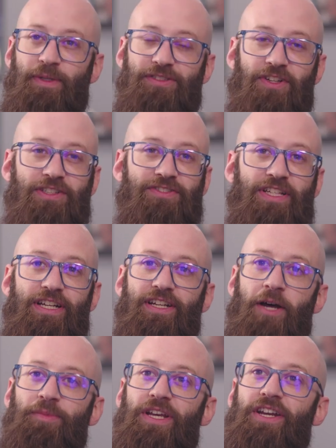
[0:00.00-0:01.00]
started seeing an
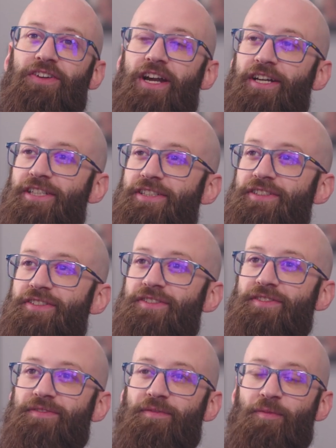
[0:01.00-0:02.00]
uptick in
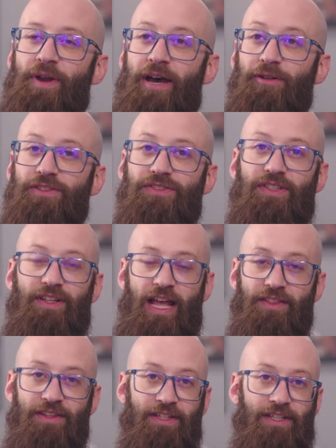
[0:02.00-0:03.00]
records when I was
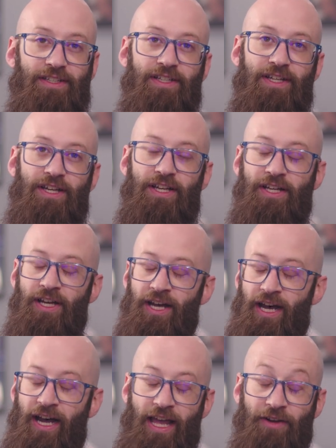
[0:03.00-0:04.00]
at
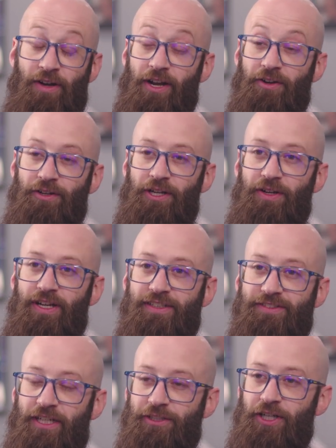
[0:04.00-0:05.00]
at Record Reunion in
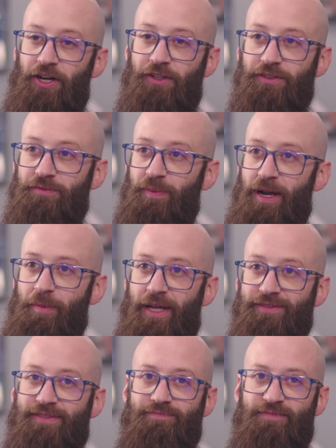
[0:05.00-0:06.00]
St. Charles, probably
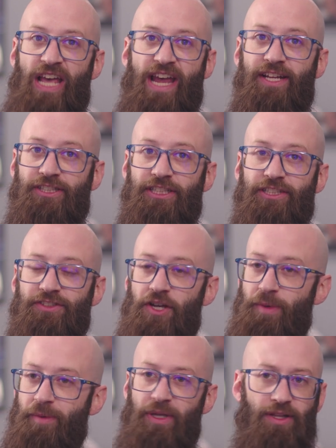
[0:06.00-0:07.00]
about 10-ish years ago,
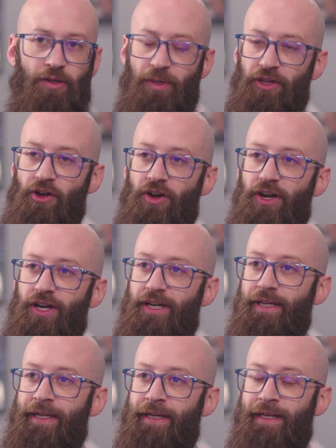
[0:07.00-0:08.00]
maybe a little bit longer.
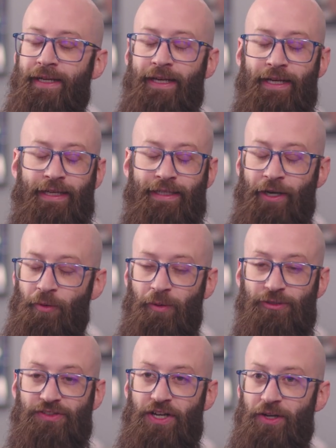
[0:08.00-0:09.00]
And we
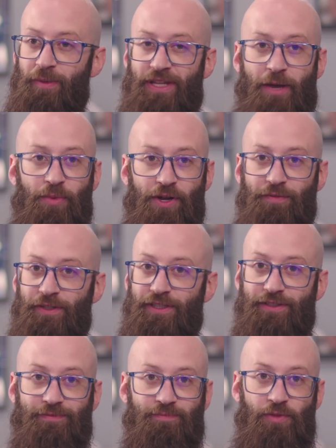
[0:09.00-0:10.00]
were selling them at that point
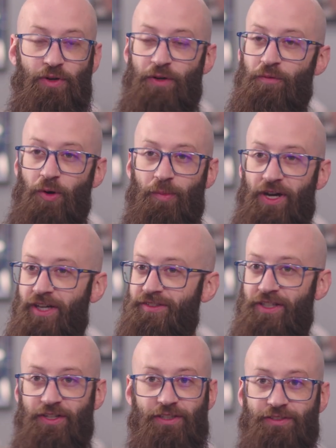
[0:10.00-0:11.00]
for
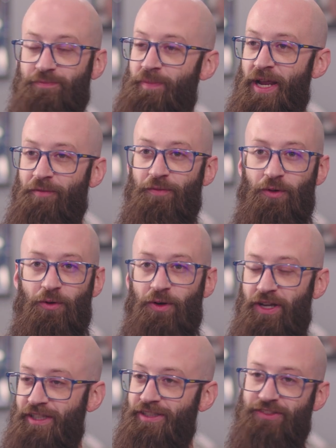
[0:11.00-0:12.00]
$3-4. Your Pink
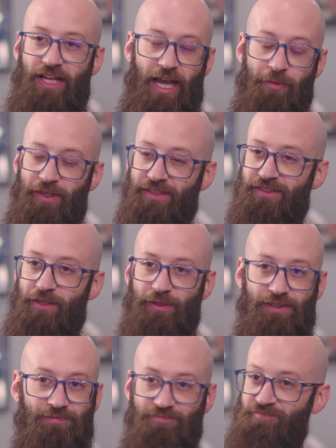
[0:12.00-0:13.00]
Floyd, your Sabbath, they
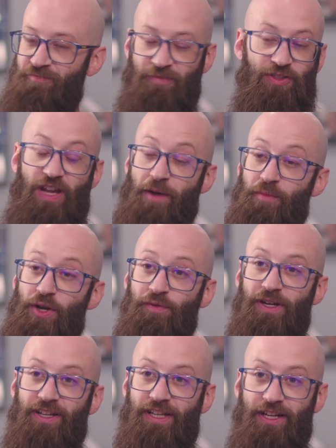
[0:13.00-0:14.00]
were just not
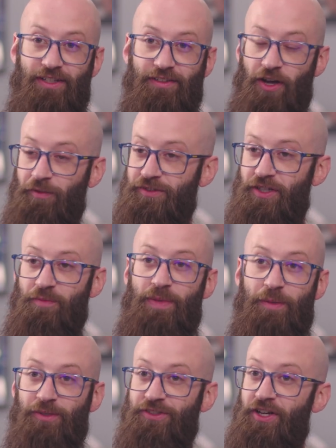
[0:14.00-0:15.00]
moving. And then all of a sudden,
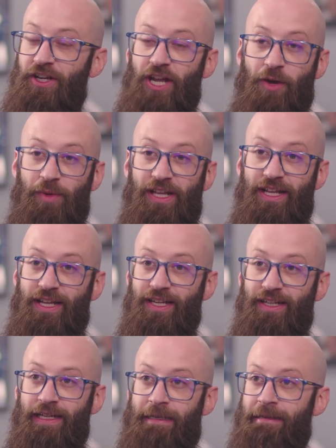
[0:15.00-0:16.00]
people started coming in,
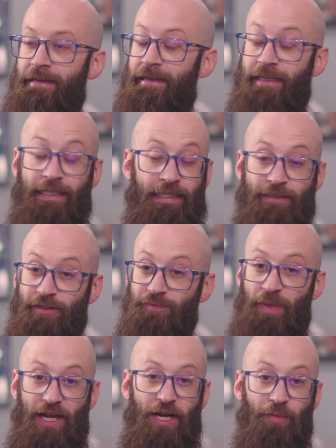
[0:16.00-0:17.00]
and just
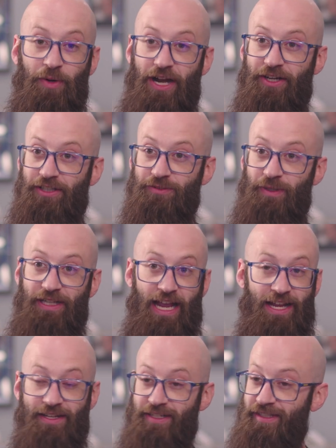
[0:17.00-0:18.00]
picking up records. We
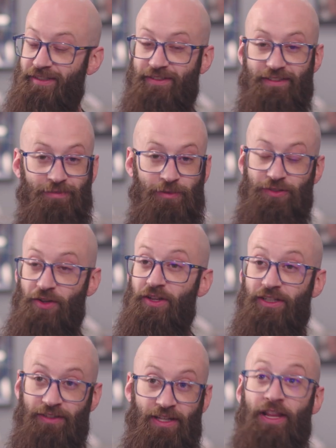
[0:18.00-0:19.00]
saw
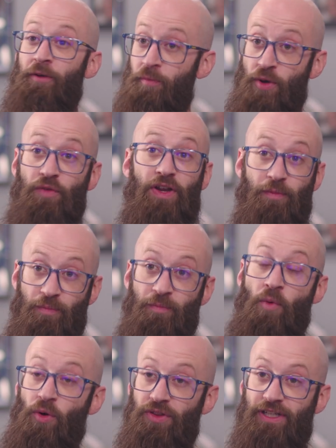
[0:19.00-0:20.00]
that they were moving
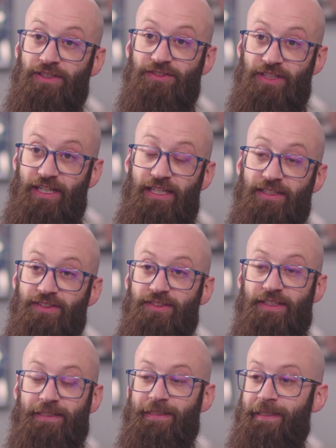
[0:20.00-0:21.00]
more than CDs,
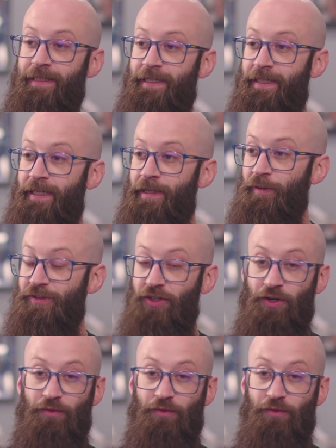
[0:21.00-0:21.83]
and we started